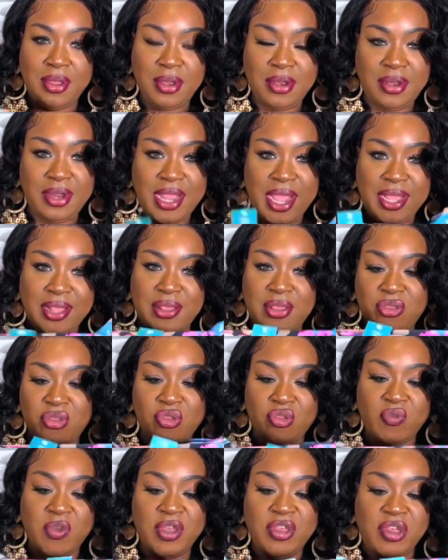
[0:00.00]
Nice
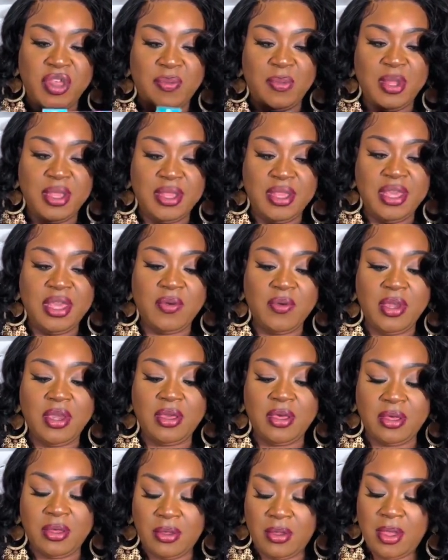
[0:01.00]
stretchy
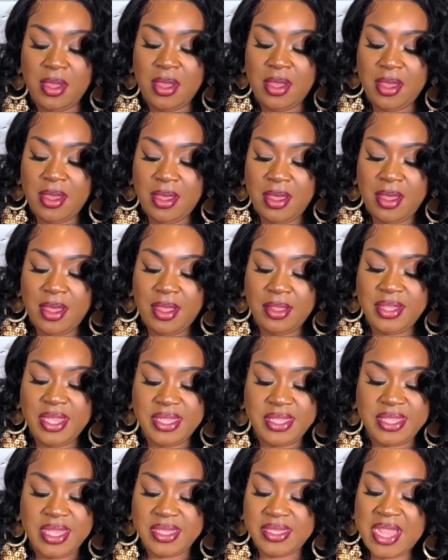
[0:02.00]
material. This
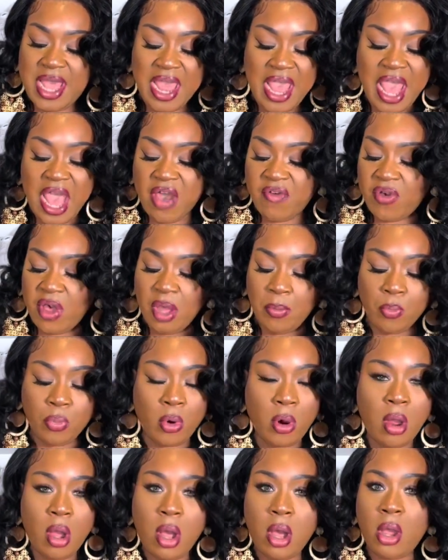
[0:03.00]
does not have a
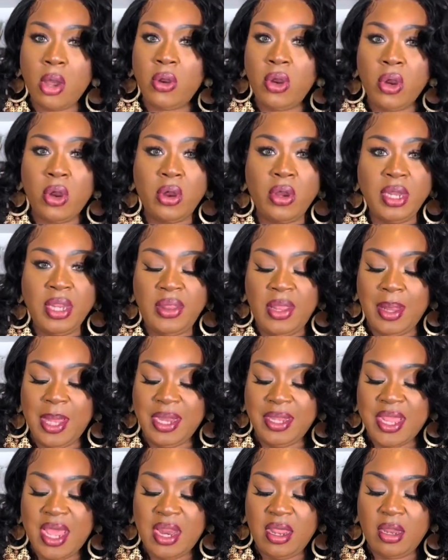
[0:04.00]
bra or anything like
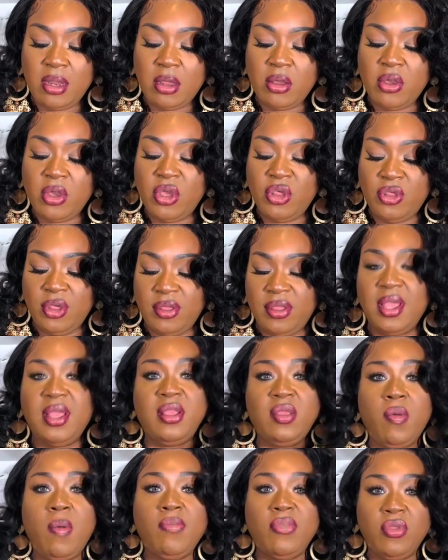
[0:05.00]
that in there. It's just a
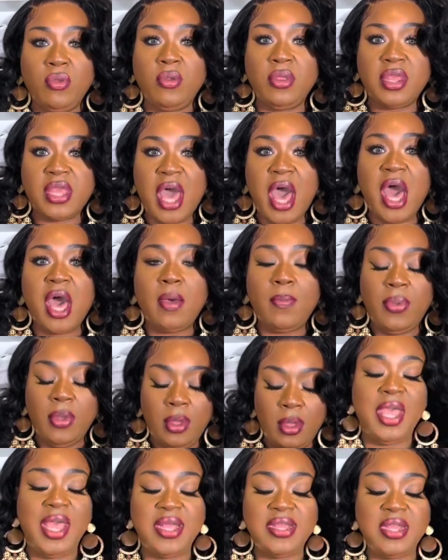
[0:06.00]
swimsuit top.
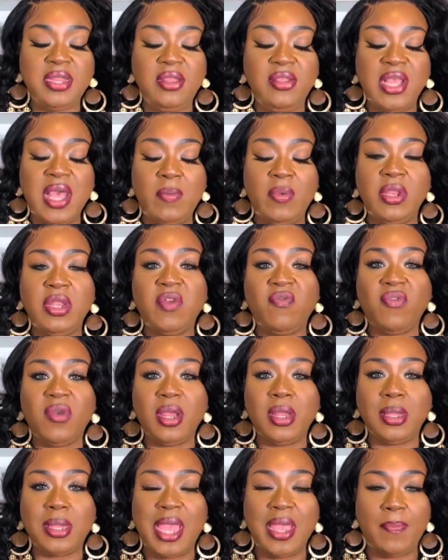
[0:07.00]
Like I said, these come in
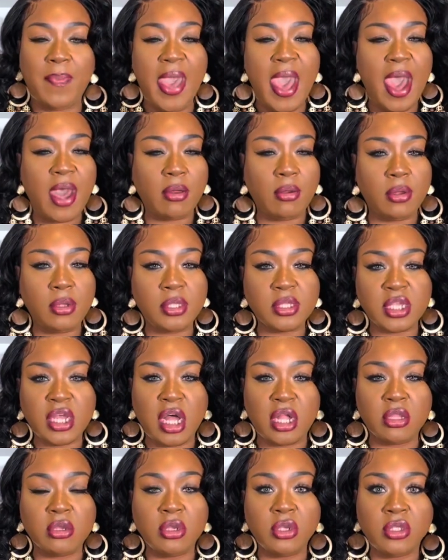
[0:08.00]
different like patterns,
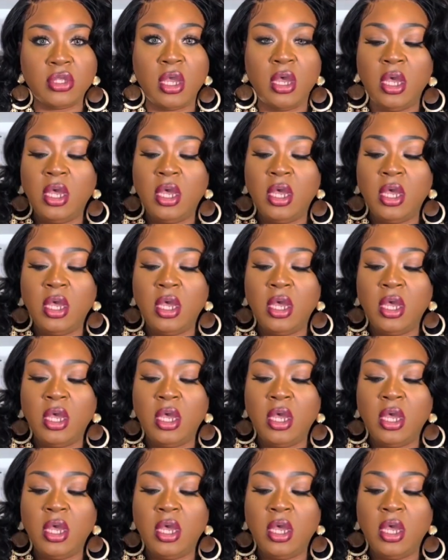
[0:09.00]
colors.